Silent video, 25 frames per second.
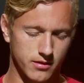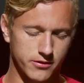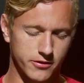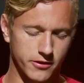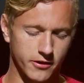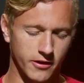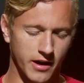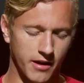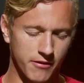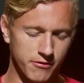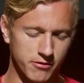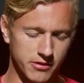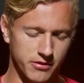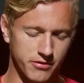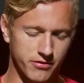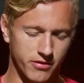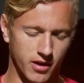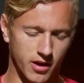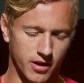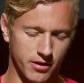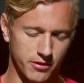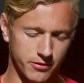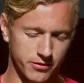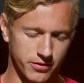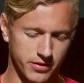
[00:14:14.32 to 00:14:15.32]
Dear Heavenly
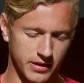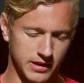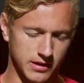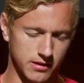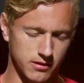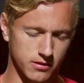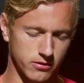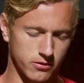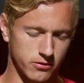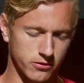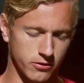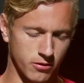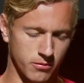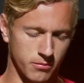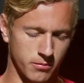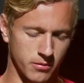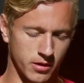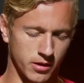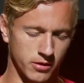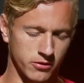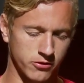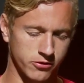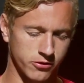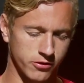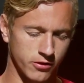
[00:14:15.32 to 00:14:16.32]
Father, thank you so
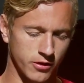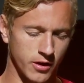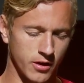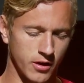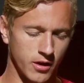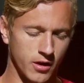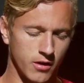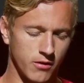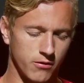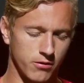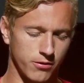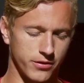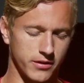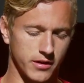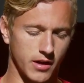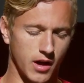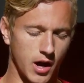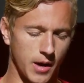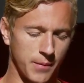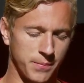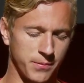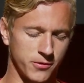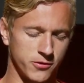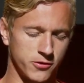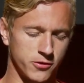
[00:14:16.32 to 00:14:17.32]
much for the
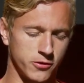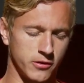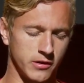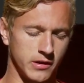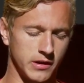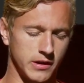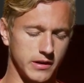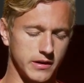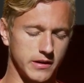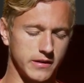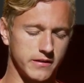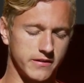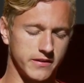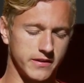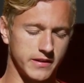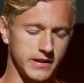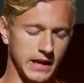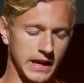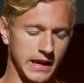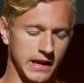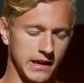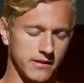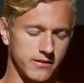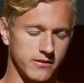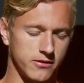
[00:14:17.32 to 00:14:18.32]
opportunity
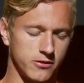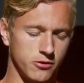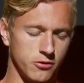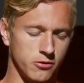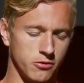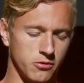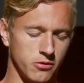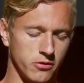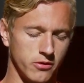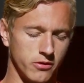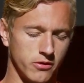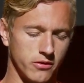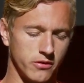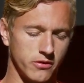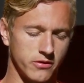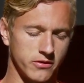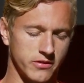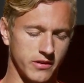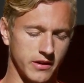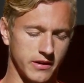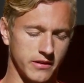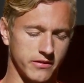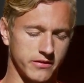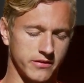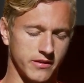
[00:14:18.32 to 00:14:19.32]
today to
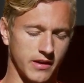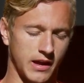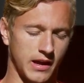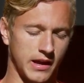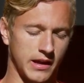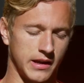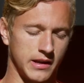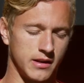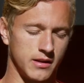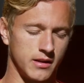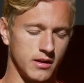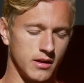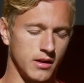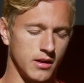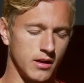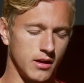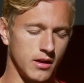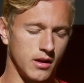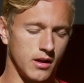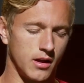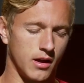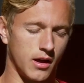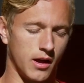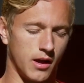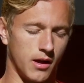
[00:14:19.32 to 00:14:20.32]
set aside
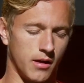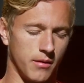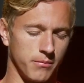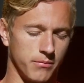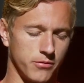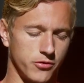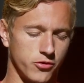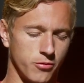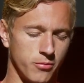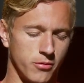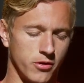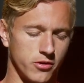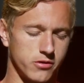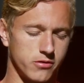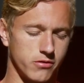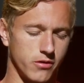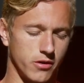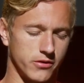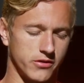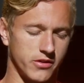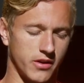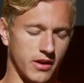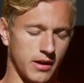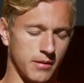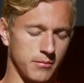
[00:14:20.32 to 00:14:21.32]
um, so much of
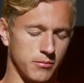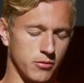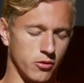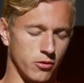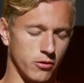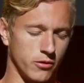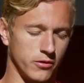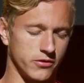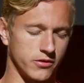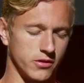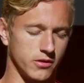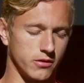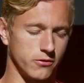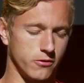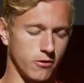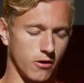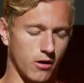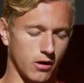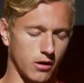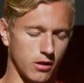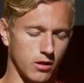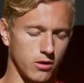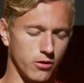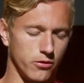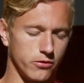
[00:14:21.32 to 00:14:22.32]
our time, Lord, to
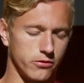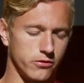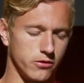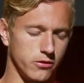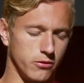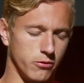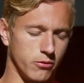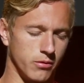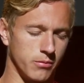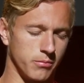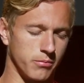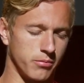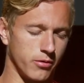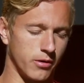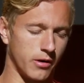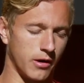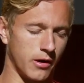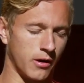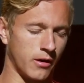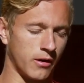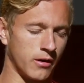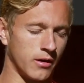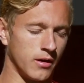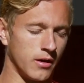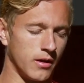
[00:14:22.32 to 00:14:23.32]
draw close to you in
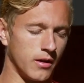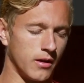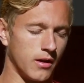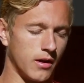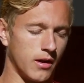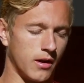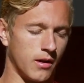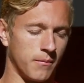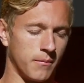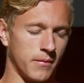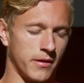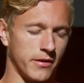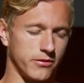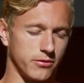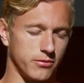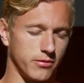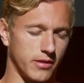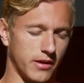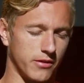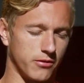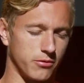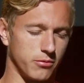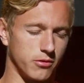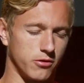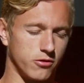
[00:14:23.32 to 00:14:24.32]
prayer, um, as,
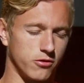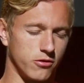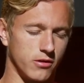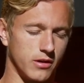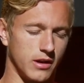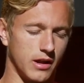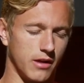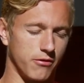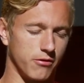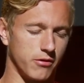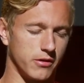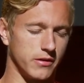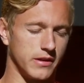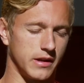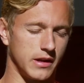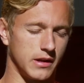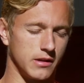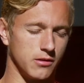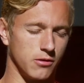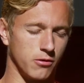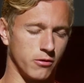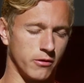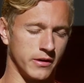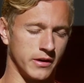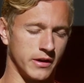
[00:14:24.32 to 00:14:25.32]
as we should every day,
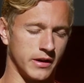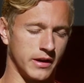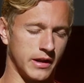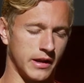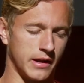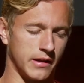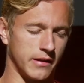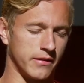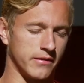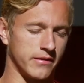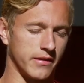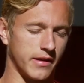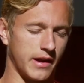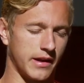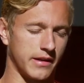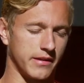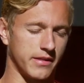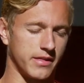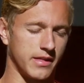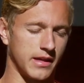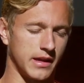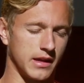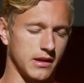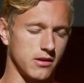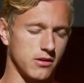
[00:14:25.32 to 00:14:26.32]
Lord. And, and I
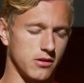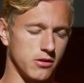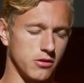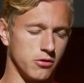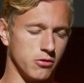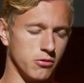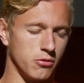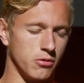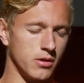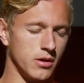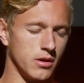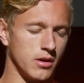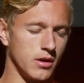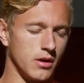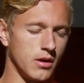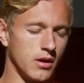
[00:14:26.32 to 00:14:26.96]
thank you